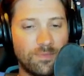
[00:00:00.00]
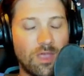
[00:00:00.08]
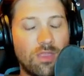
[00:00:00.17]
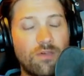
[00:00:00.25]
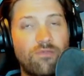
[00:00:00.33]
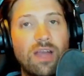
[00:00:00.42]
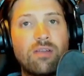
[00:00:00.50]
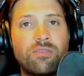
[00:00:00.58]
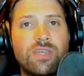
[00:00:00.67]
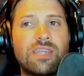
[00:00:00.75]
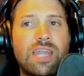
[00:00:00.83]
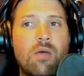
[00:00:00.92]
The final
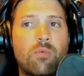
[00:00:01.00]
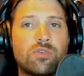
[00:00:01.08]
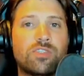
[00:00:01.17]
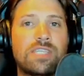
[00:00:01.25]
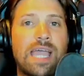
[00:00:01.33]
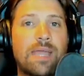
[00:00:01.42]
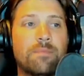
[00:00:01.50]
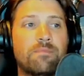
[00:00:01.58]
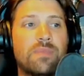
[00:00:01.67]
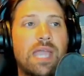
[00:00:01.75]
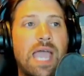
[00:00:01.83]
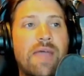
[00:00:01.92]
thing that I will say,
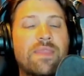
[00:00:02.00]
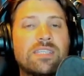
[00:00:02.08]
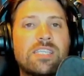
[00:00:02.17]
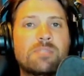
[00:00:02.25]
and this